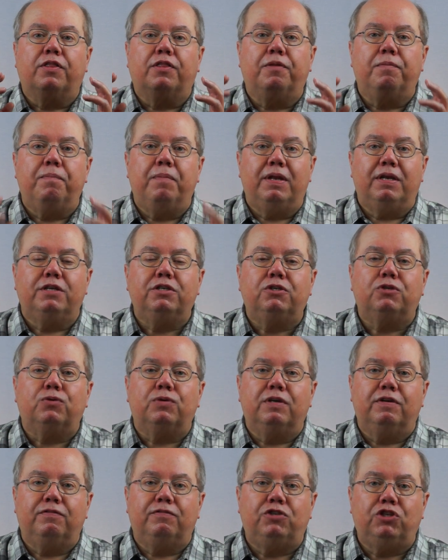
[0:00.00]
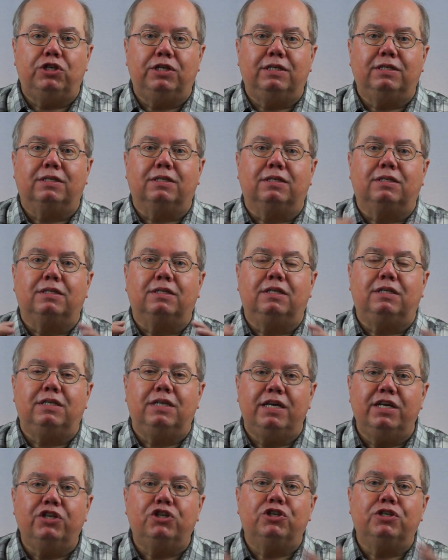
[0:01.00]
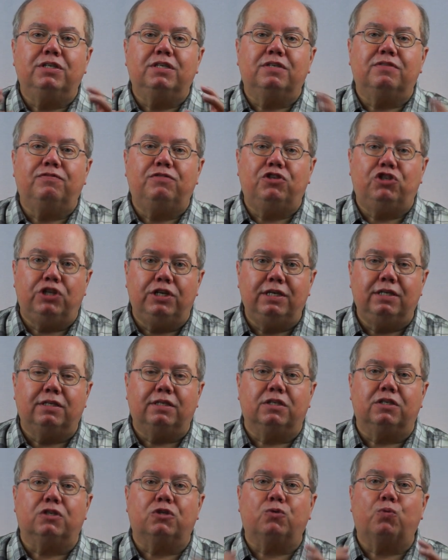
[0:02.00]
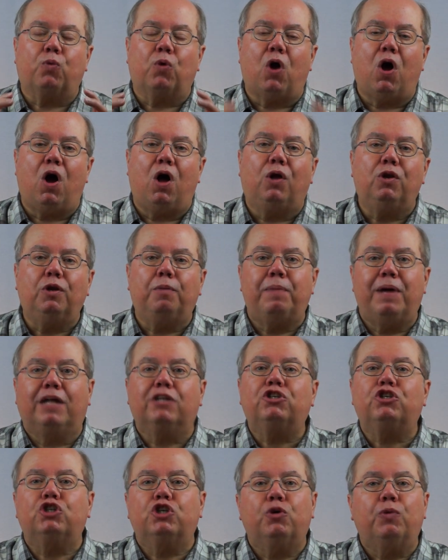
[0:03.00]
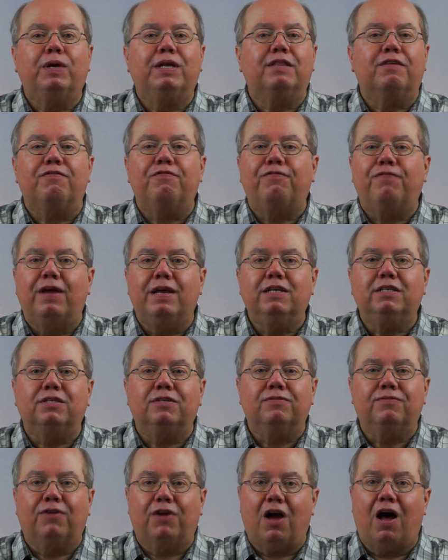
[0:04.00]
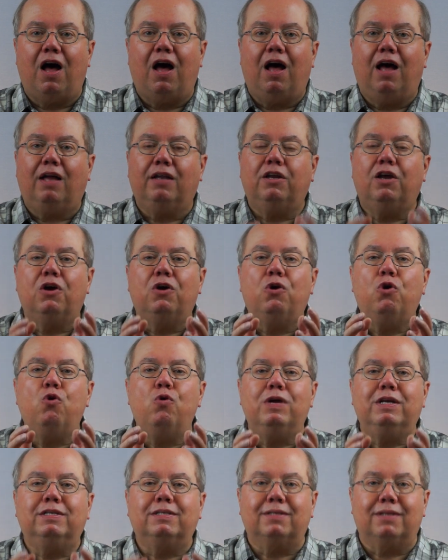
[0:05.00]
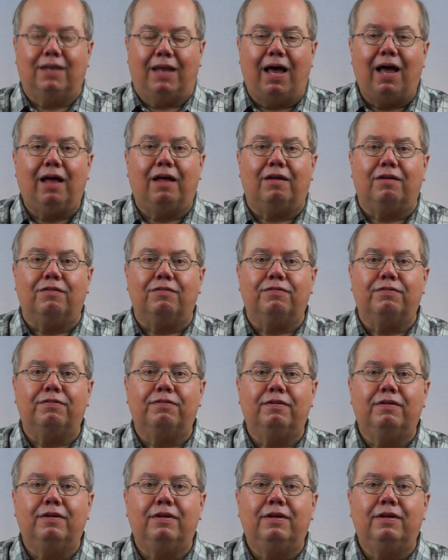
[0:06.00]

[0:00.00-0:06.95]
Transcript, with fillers: The ministry of Jesus, the teachings of Jesus, were all about showing the face of God who is love.